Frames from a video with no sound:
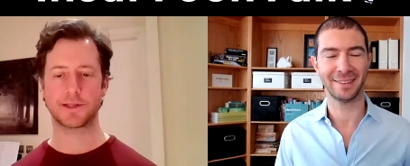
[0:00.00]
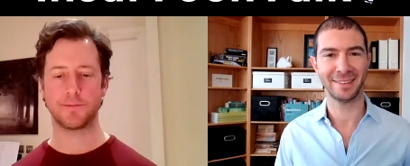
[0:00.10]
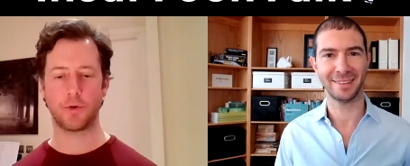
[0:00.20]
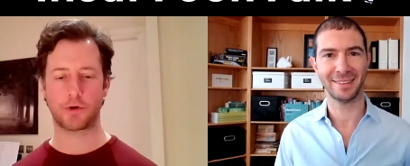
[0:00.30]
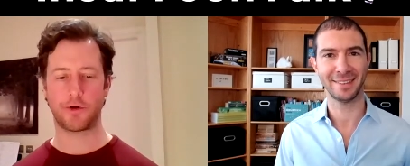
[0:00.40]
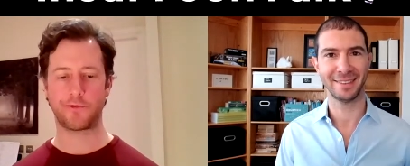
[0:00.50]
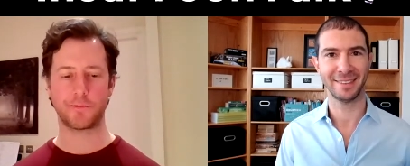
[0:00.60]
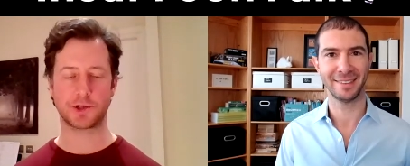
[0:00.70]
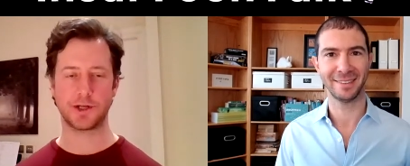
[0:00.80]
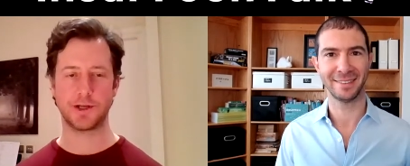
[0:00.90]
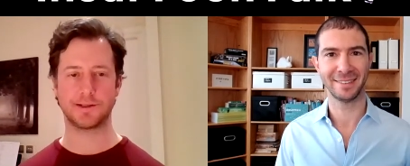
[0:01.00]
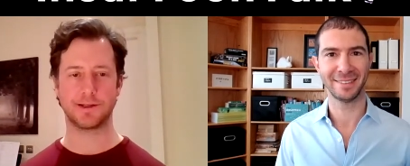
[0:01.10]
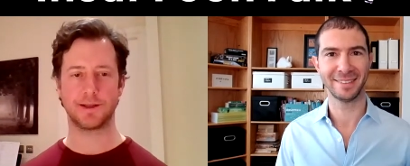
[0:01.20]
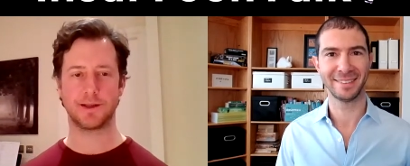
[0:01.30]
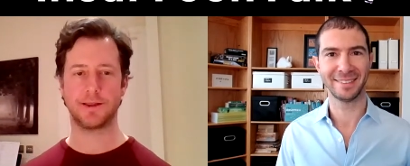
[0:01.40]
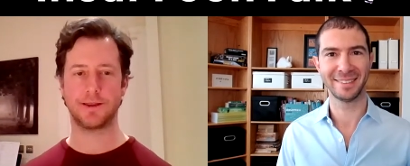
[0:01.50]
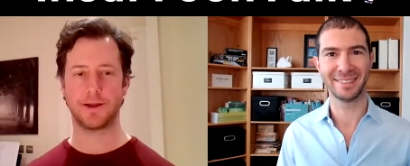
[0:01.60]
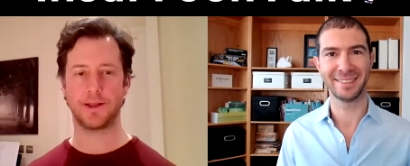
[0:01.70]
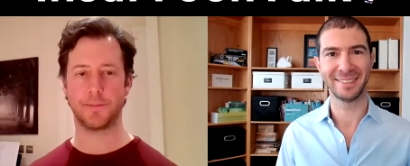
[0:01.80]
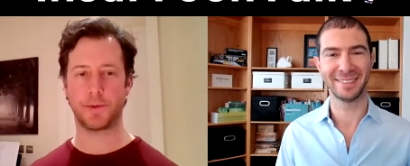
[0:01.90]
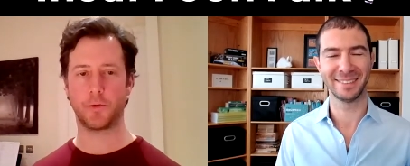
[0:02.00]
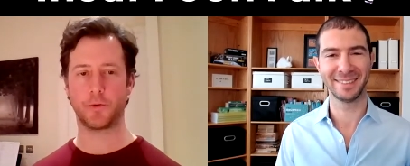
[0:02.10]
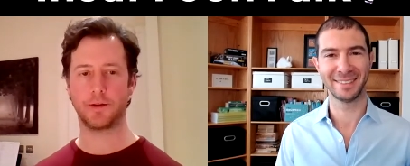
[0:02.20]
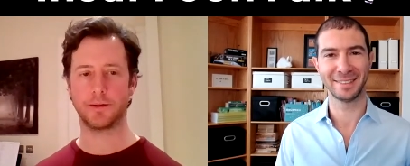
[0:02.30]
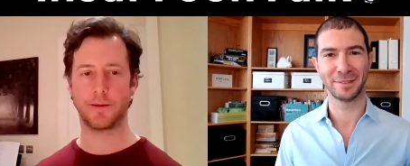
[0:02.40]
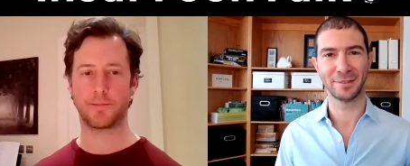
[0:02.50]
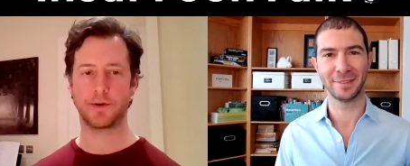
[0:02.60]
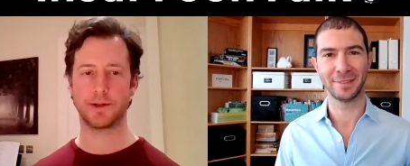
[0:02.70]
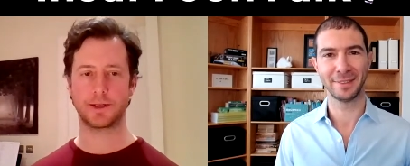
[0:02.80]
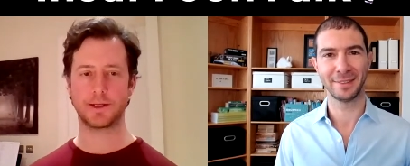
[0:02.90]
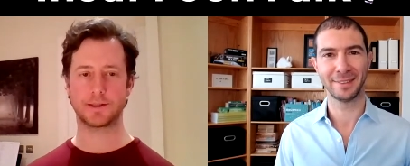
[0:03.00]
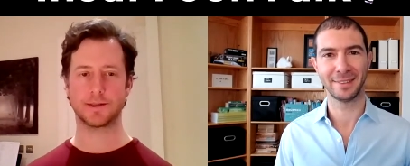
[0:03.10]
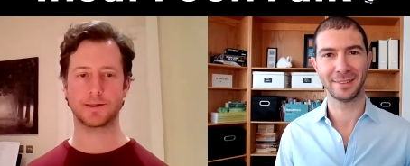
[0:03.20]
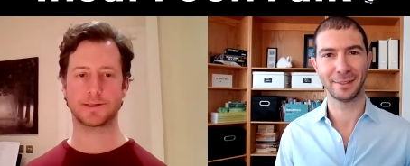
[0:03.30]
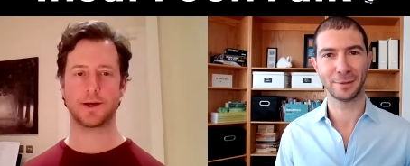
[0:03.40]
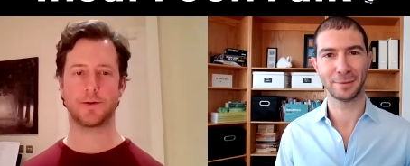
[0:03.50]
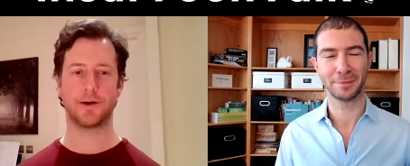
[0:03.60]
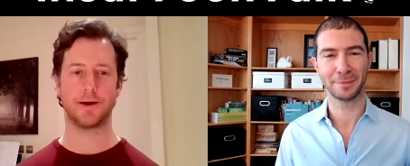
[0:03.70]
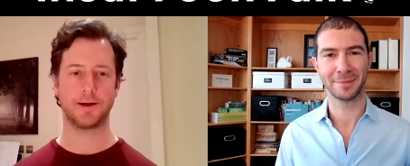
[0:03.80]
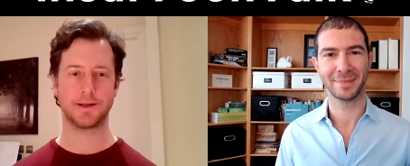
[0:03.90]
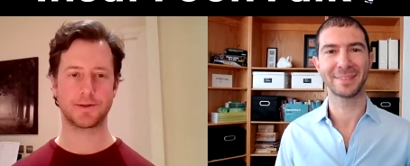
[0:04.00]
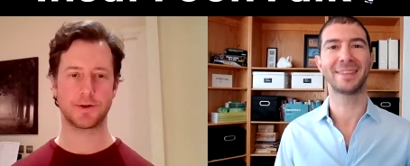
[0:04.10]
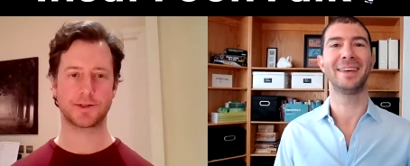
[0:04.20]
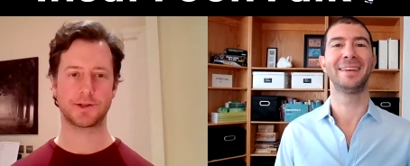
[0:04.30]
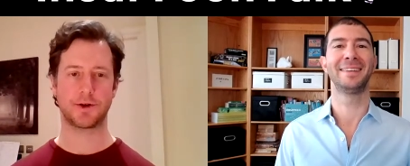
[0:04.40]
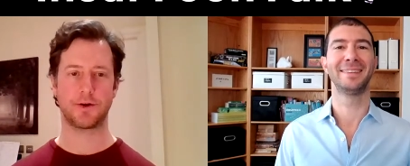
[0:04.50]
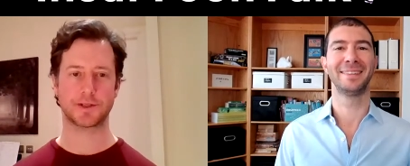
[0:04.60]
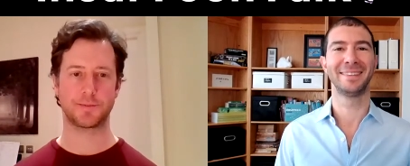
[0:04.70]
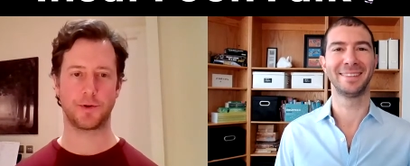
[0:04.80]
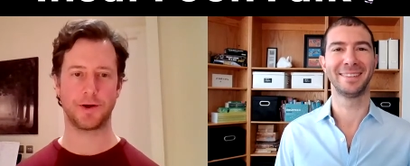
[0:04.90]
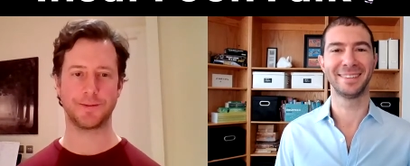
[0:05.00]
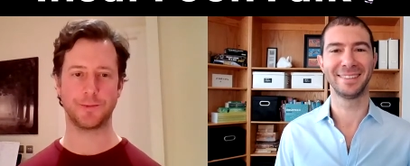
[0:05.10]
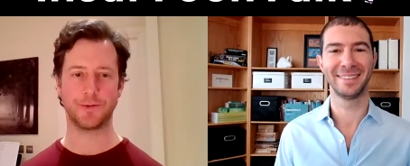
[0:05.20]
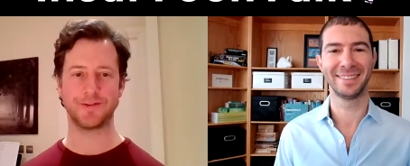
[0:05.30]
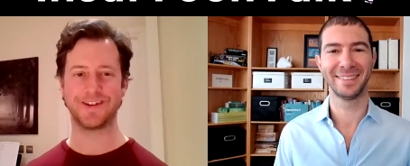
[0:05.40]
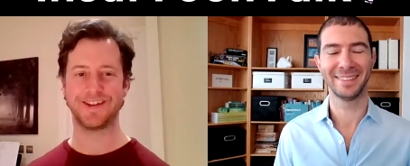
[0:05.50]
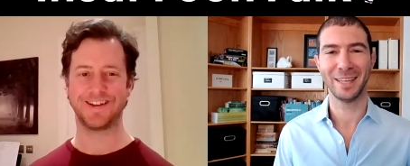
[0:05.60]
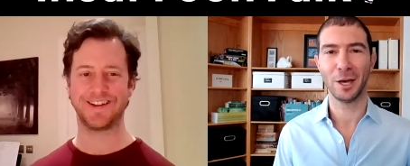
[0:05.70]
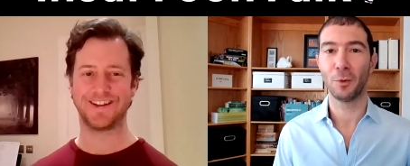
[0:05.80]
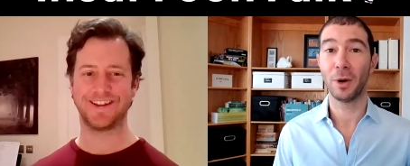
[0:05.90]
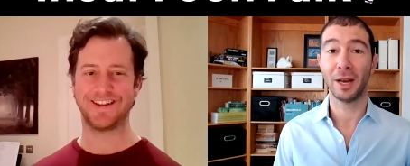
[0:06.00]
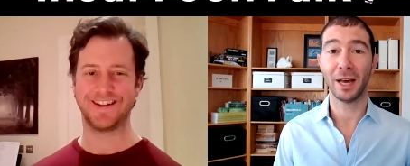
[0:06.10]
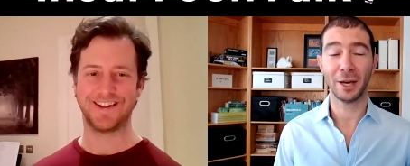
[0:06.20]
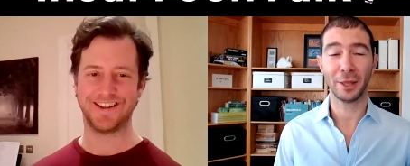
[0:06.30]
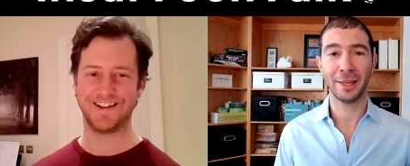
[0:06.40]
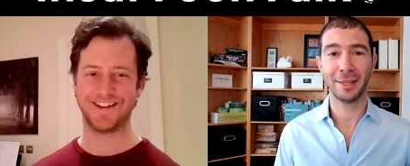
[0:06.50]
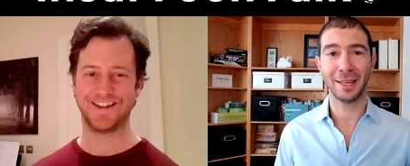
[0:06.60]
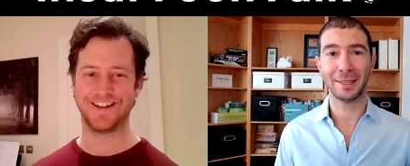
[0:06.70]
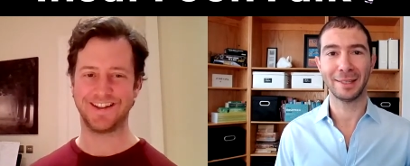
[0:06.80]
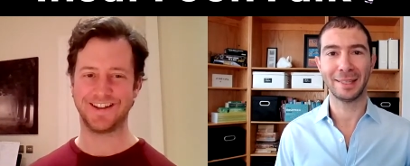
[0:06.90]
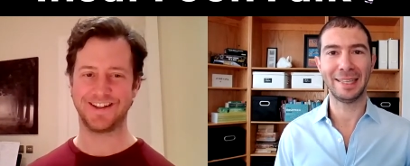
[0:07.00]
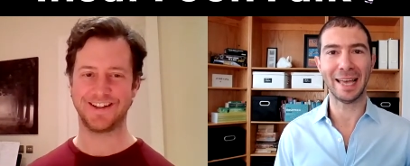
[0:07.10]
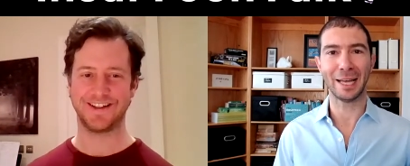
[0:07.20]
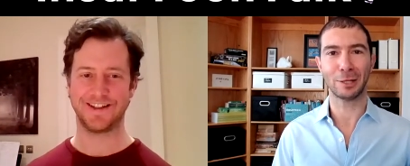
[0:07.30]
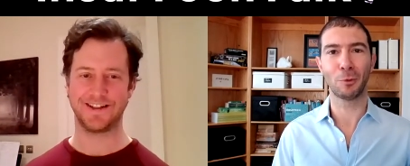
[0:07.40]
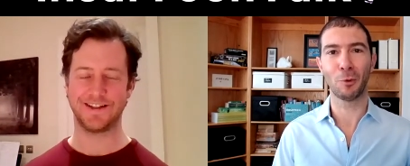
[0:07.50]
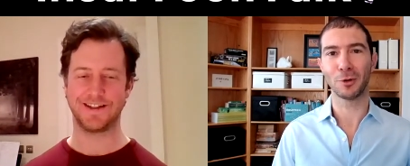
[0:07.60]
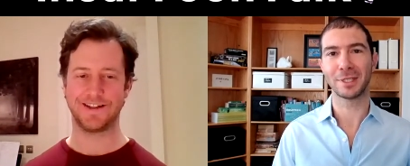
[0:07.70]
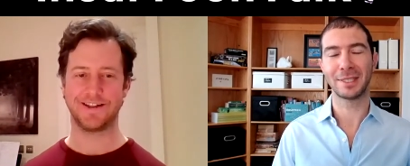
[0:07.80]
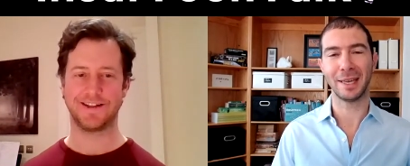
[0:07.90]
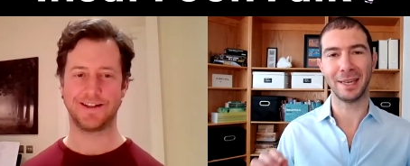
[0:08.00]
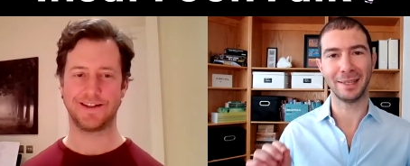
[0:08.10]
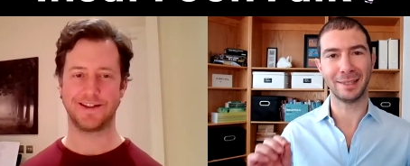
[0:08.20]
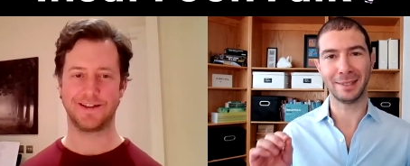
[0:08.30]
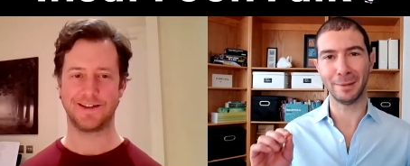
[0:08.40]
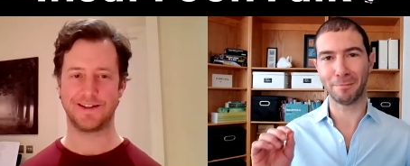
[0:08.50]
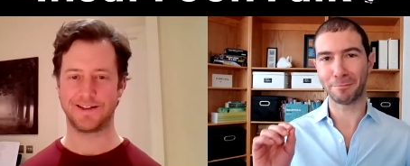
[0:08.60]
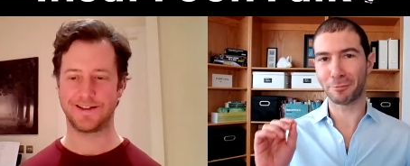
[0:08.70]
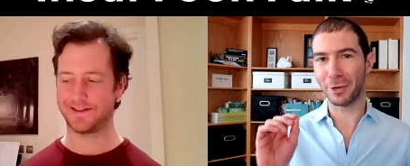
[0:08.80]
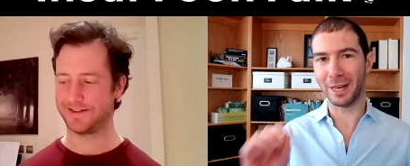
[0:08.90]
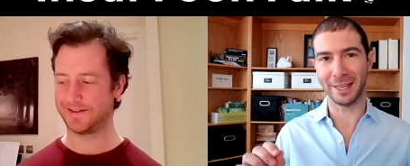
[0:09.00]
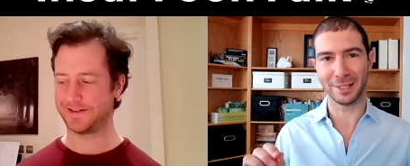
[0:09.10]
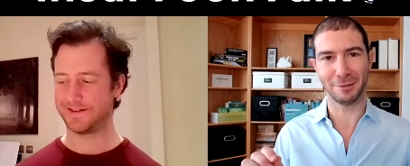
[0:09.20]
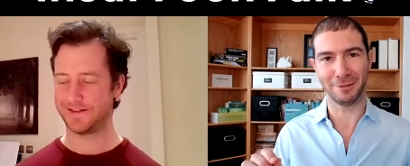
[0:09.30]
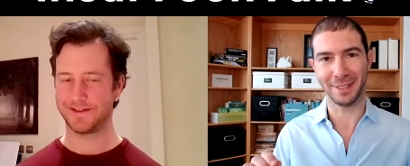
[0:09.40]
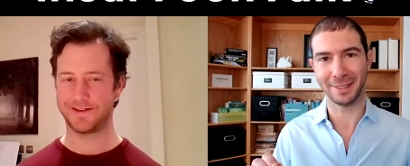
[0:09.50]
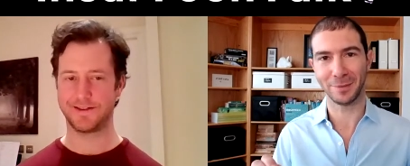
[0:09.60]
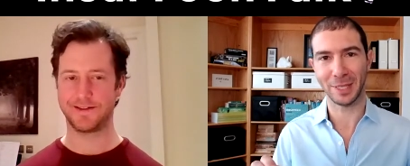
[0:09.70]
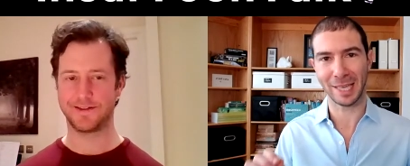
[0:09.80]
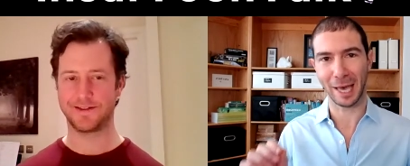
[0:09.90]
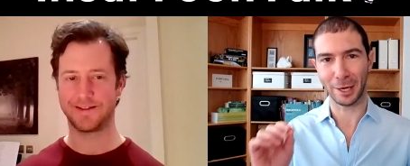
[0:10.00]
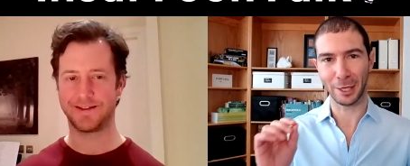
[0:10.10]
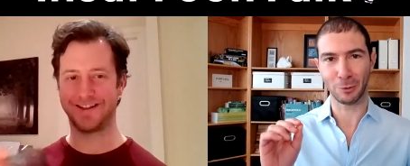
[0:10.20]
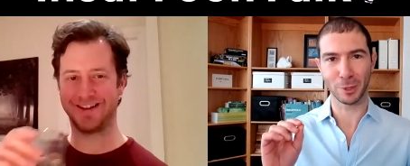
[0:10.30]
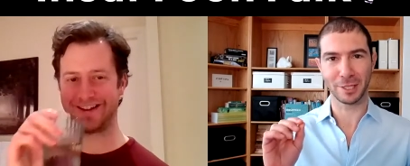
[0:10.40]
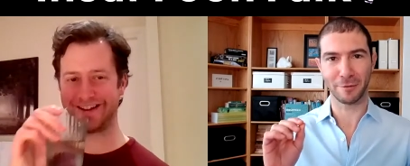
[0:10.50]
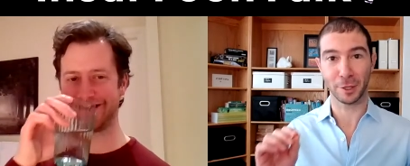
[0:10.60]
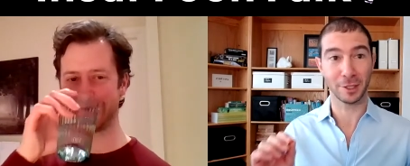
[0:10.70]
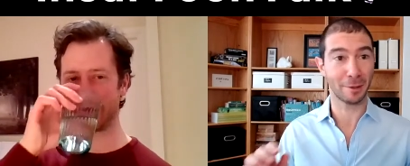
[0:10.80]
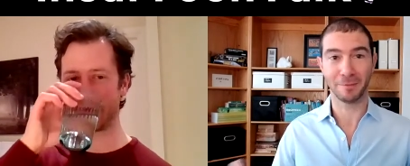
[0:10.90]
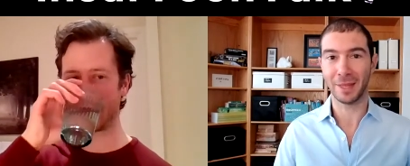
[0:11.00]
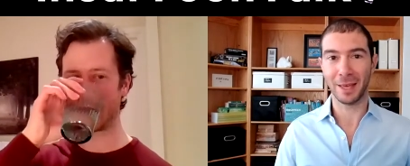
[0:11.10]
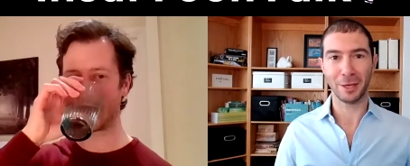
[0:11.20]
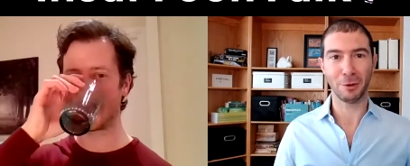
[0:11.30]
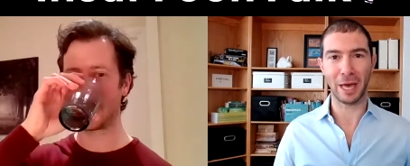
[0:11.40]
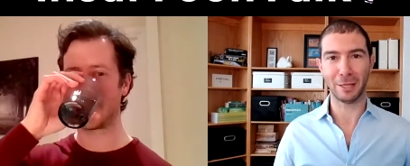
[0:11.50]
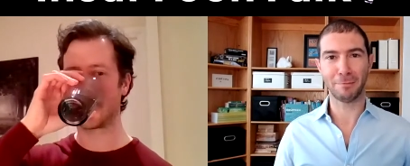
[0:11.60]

Speaker 1: some more coffee machines in the, in, in the building that are pretty decent, so uh, it's not such a hotspot anymore.
Speaker 2: Well, I think that that was the the brilliance of it. It's like it was the first. You had